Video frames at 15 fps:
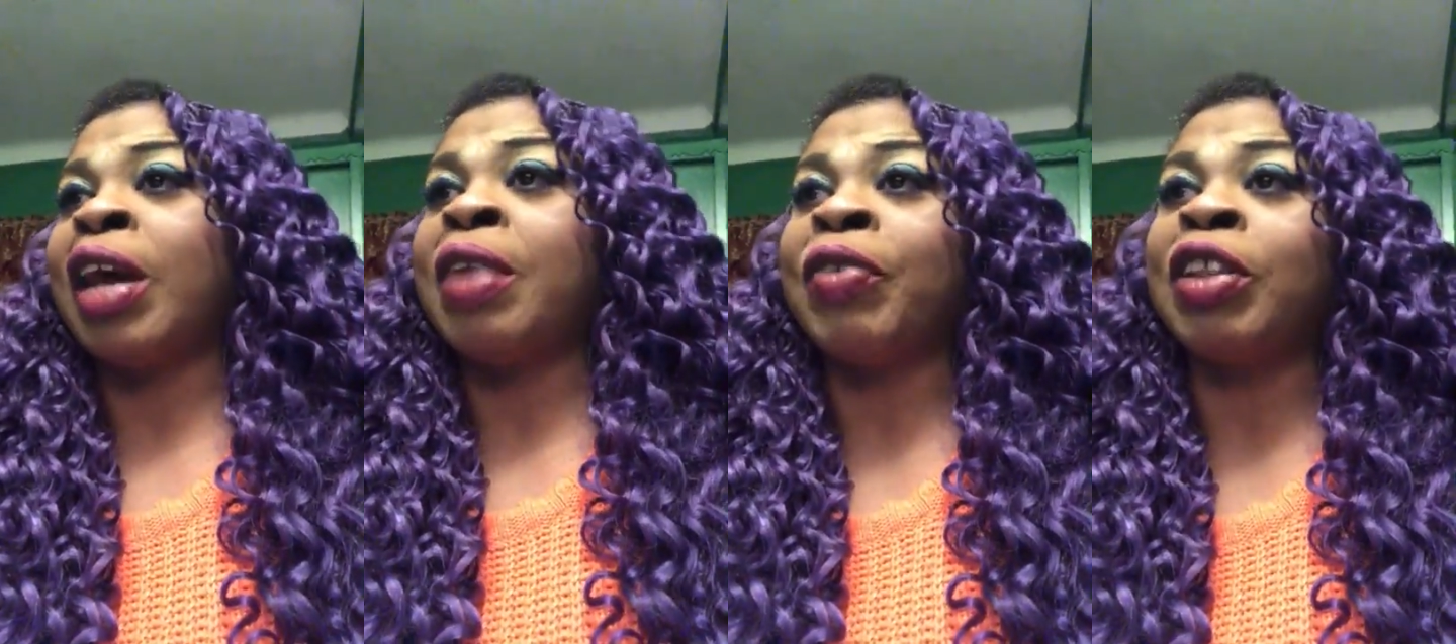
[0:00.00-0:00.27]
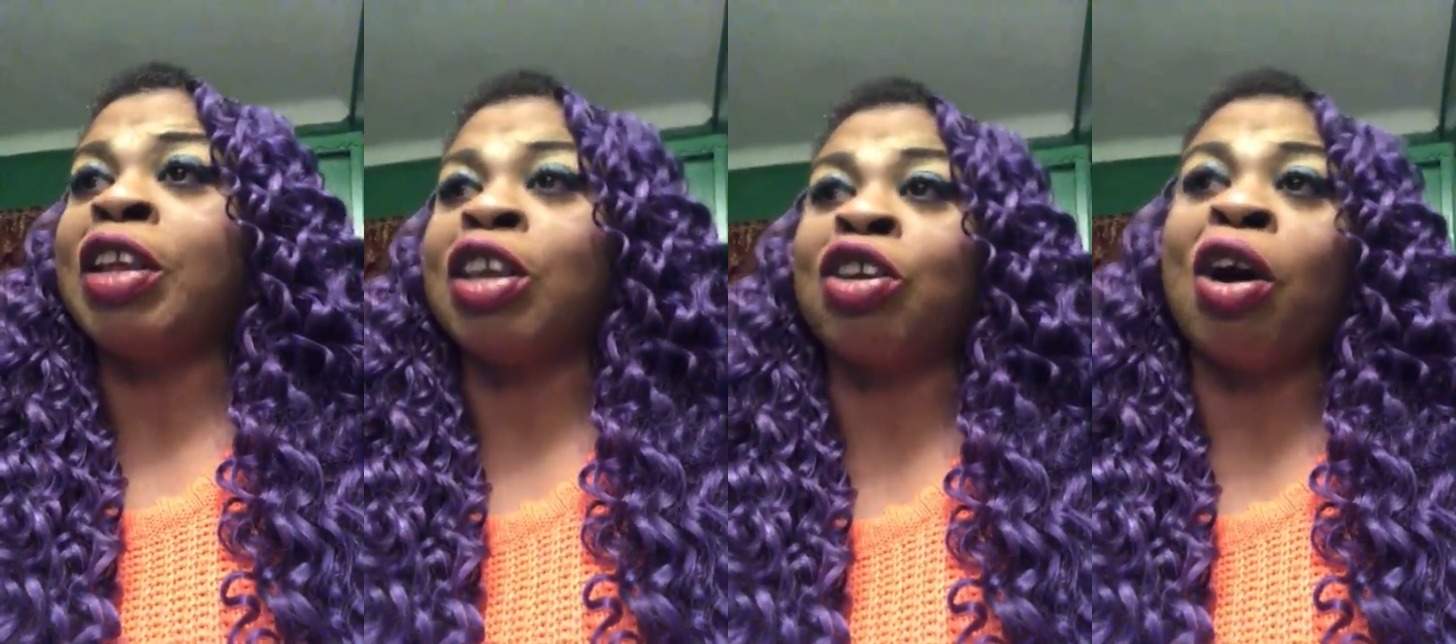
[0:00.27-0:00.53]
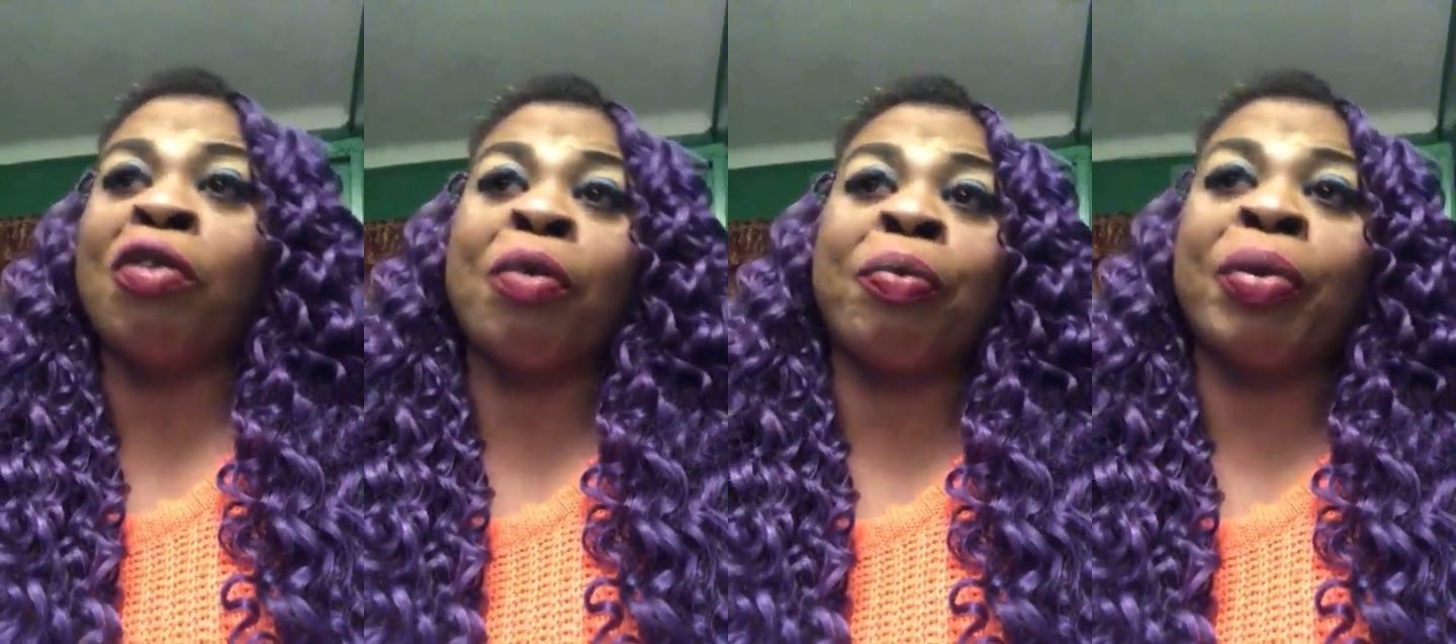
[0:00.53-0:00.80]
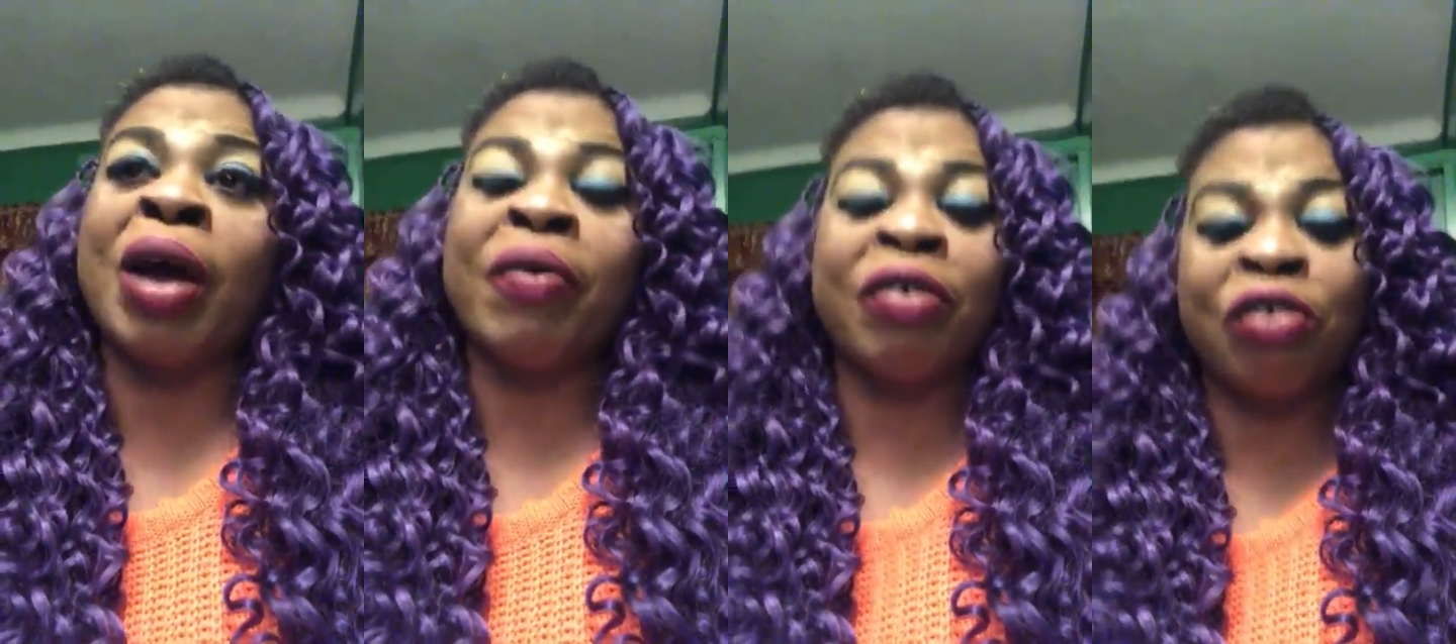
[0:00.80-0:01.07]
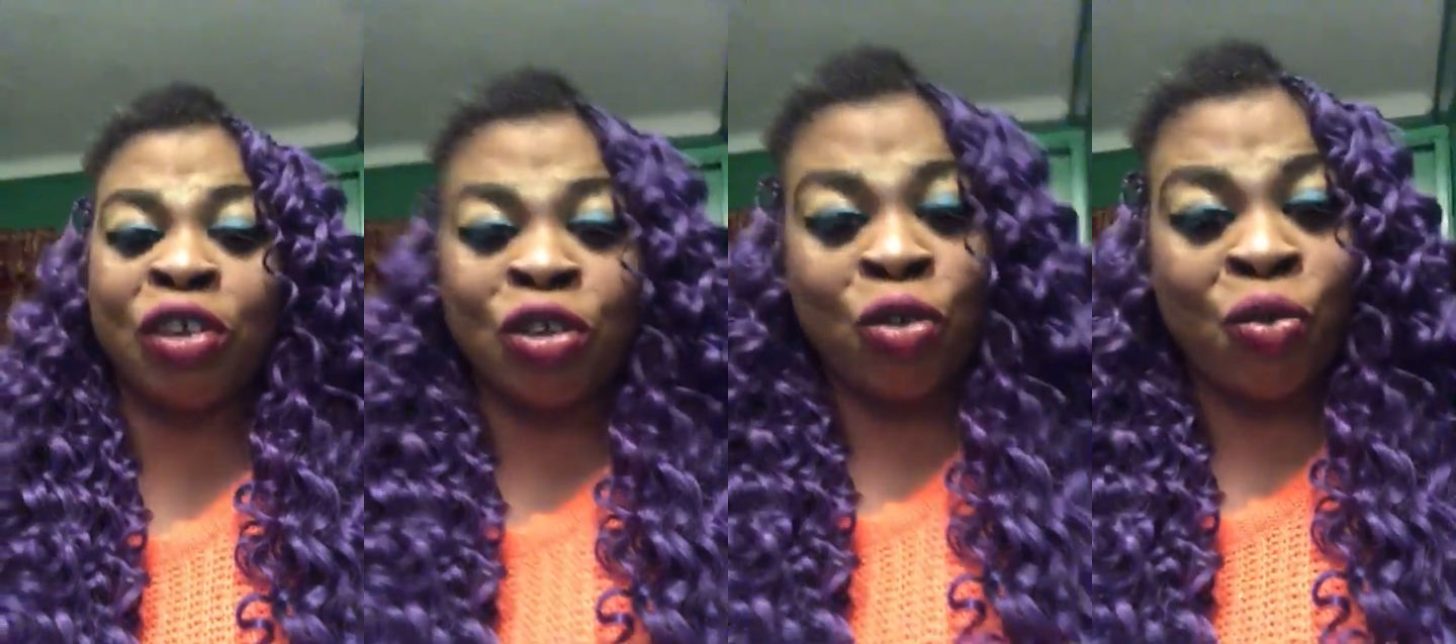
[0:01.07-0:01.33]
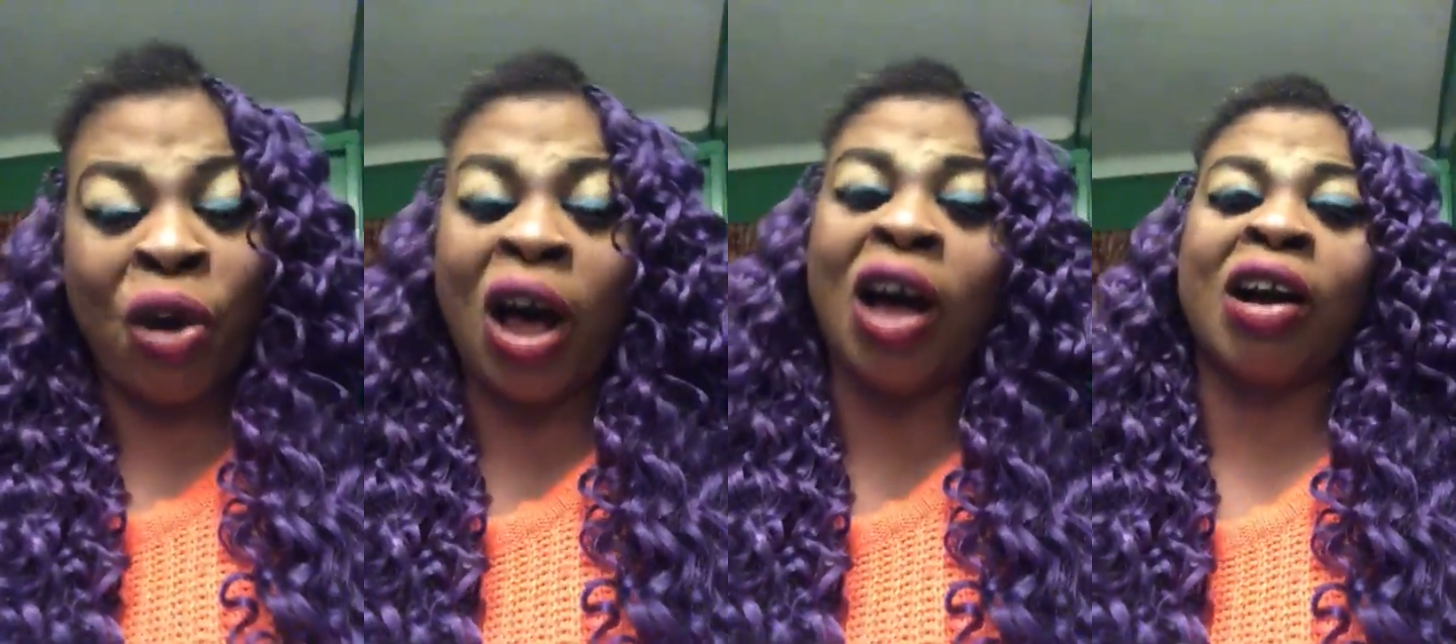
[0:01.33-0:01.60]
and if you think you have a privacy, you're
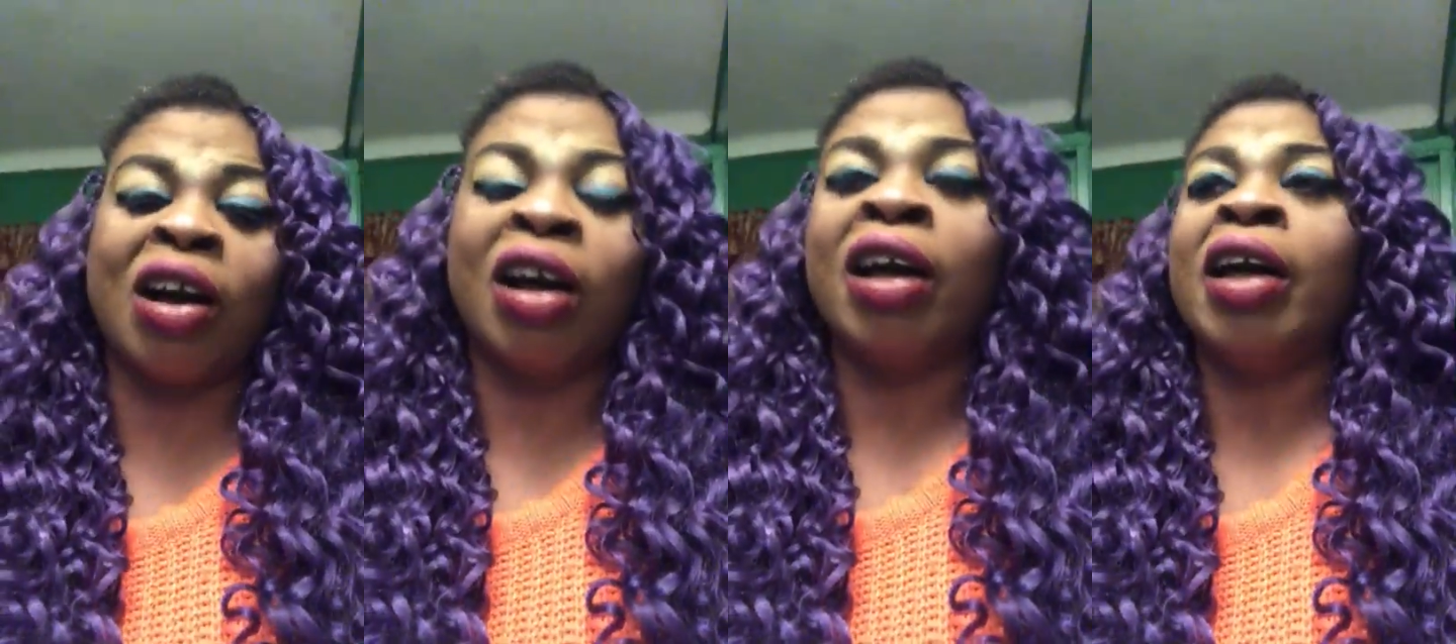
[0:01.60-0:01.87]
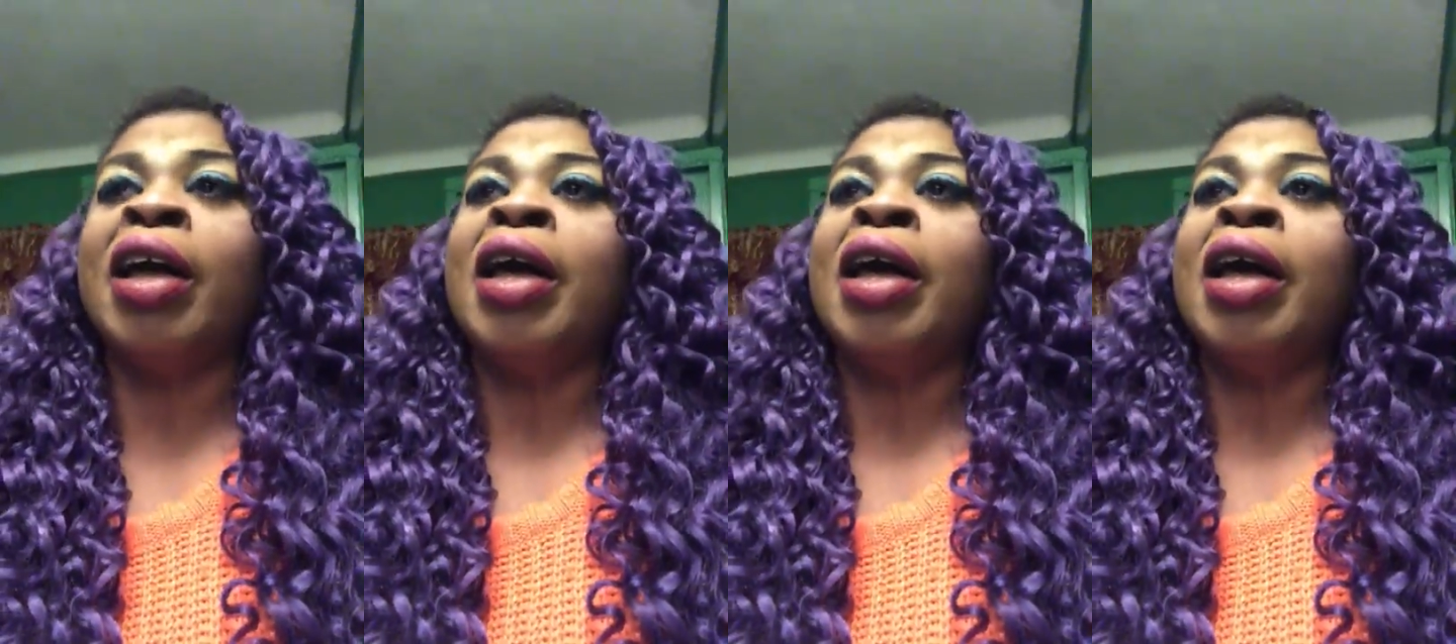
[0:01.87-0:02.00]
wrong.